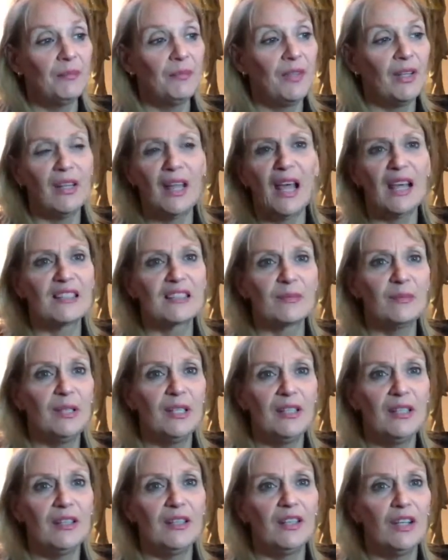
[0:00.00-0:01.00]
they'll ask
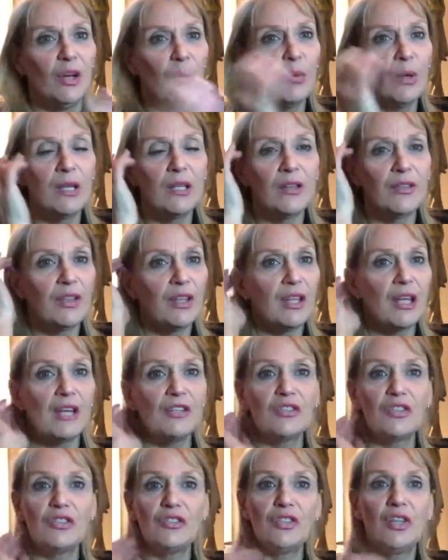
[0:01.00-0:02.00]
me, what do you think
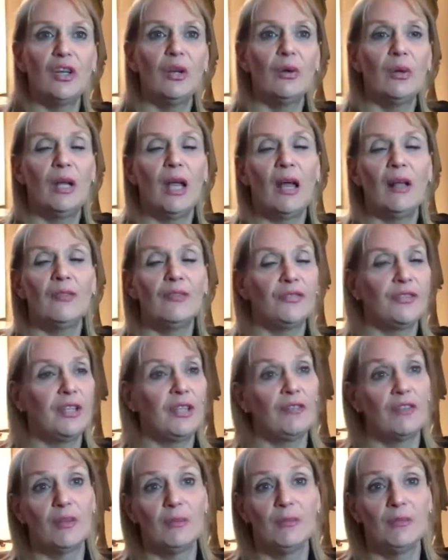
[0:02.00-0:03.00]
I should do? And
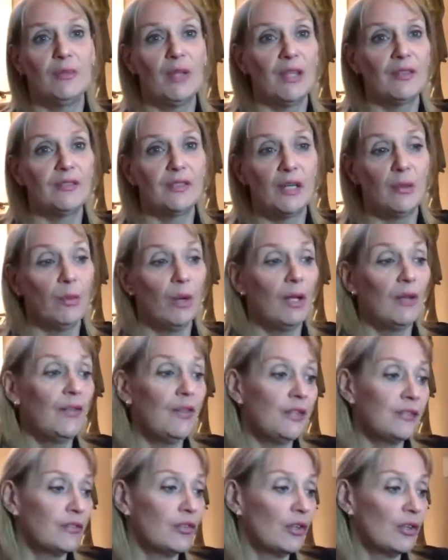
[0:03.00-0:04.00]
I'll say, well,
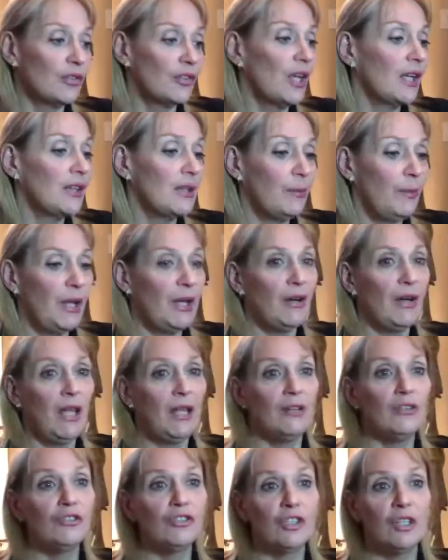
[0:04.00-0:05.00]
this looks like the better
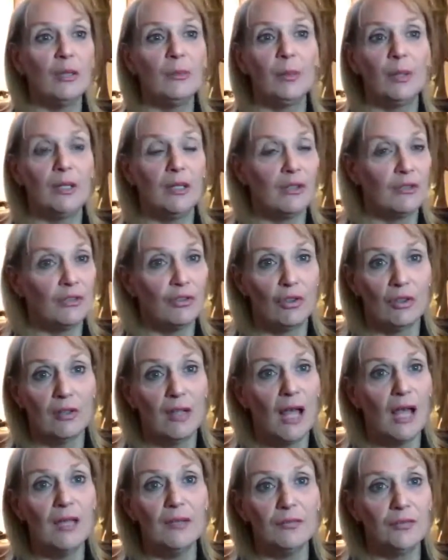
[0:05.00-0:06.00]
energy, but it's your
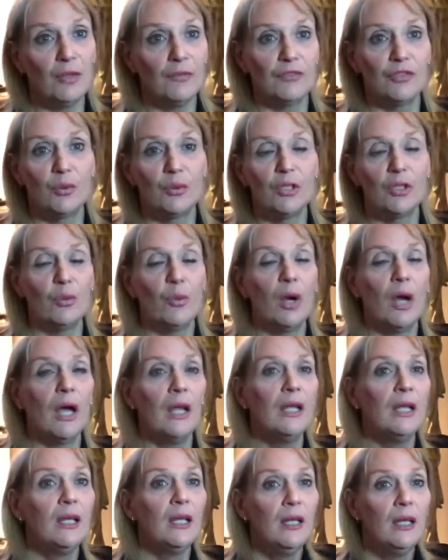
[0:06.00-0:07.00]
life. You have to do what you
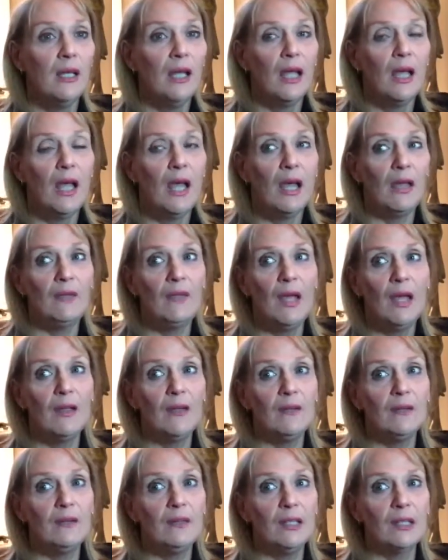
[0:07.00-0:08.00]
want. And
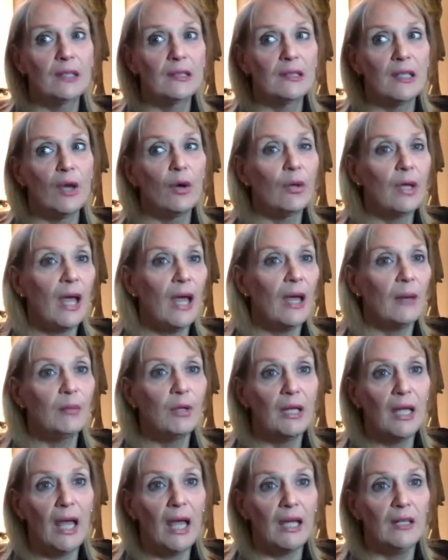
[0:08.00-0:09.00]
then they'll say, okay, I'm
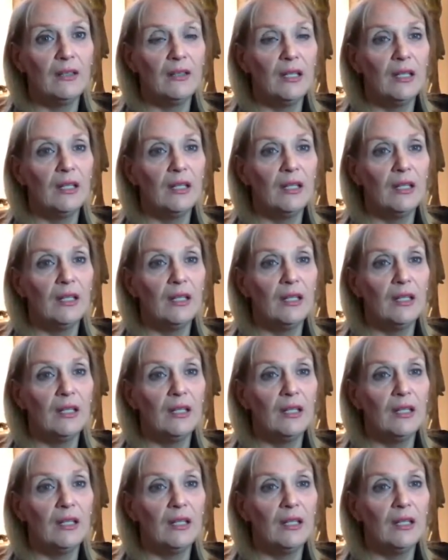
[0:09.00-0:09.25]
going to end